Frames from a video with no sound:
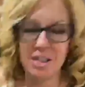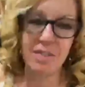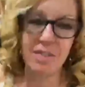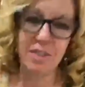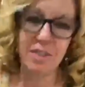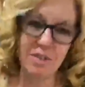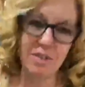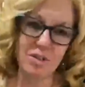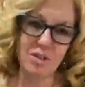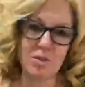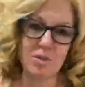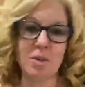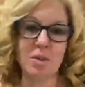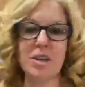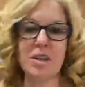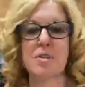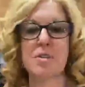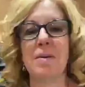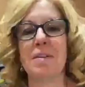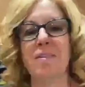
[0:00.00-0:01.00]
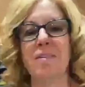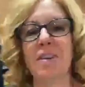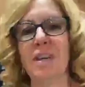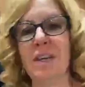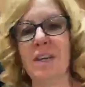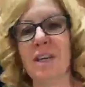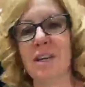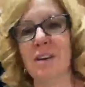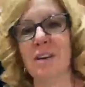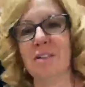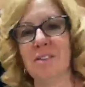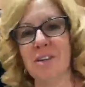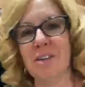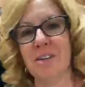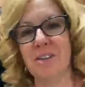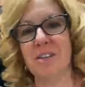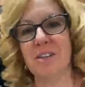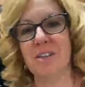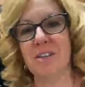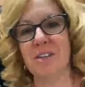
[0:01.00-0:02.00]
If you just watch my video,
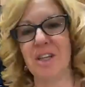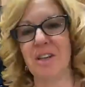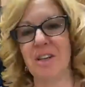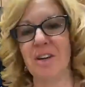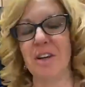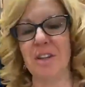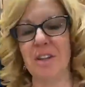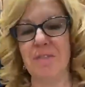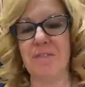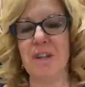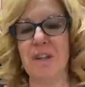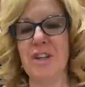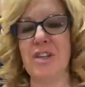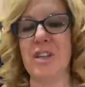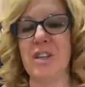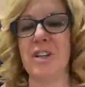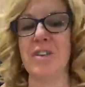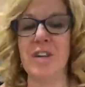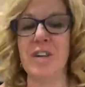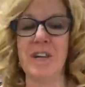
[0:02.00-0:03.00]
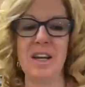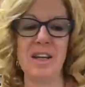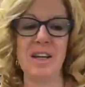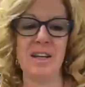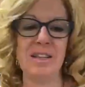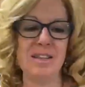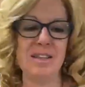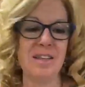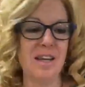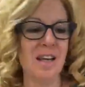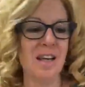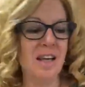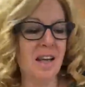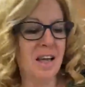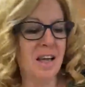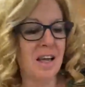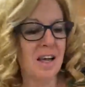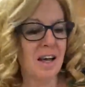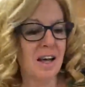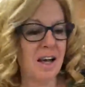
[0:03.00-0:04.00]
you'll see all the fresh ingredients.
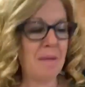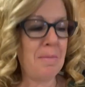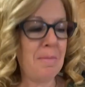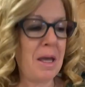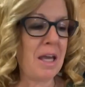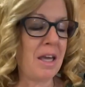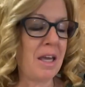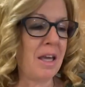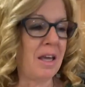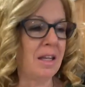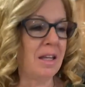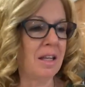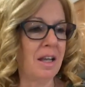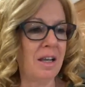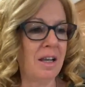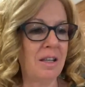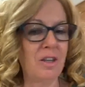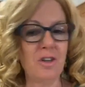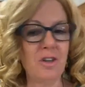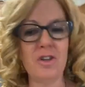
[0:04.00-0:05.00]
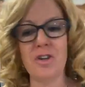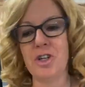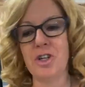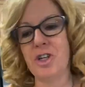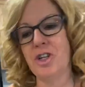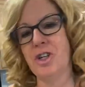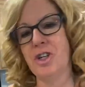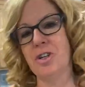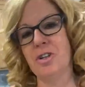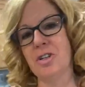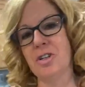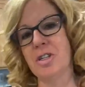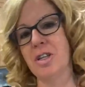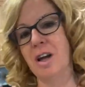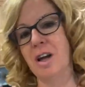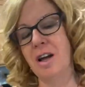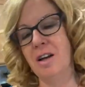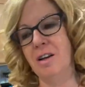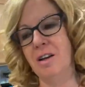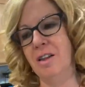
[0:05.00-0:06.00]
I make it like the traditional
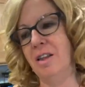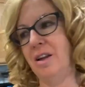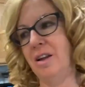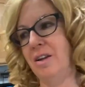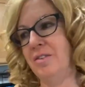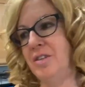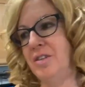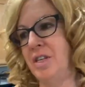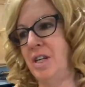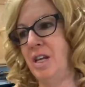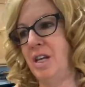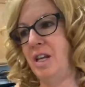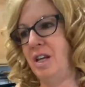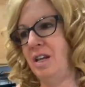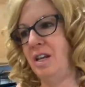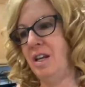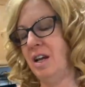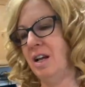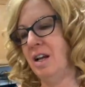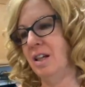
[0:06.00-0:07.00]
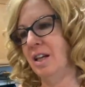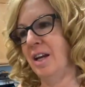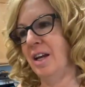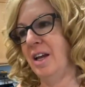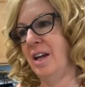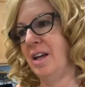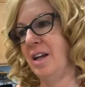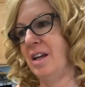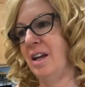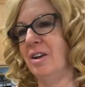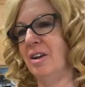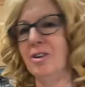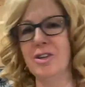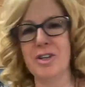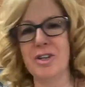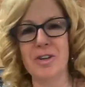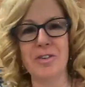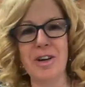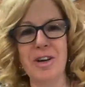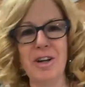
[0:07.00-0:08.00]
style that I've seen at like El
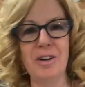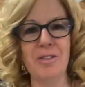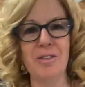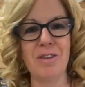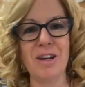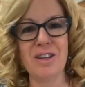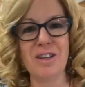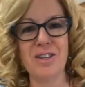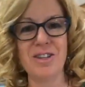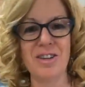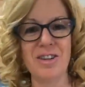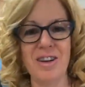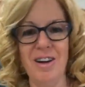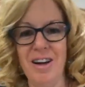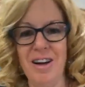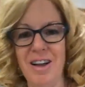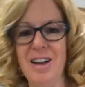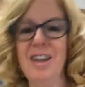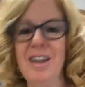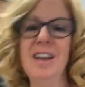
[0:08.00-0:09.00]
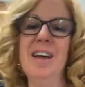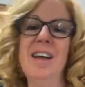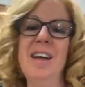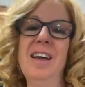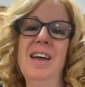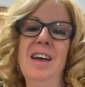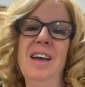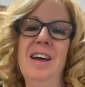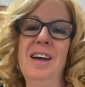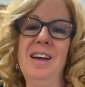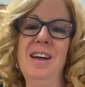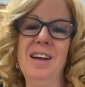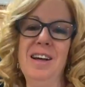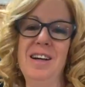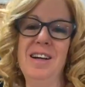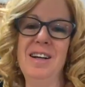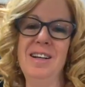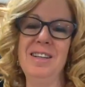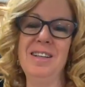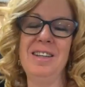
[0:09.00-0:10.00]
Torito restaurant.
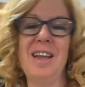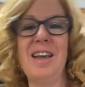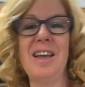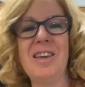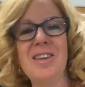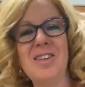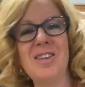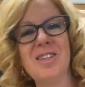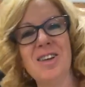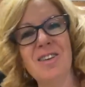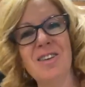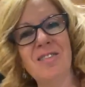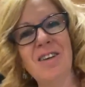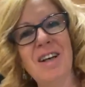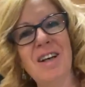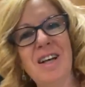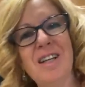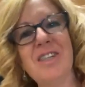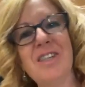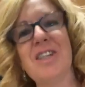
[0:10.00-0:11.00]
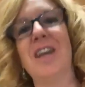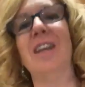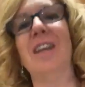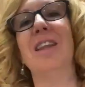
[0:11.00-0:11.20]
And thank you so much. I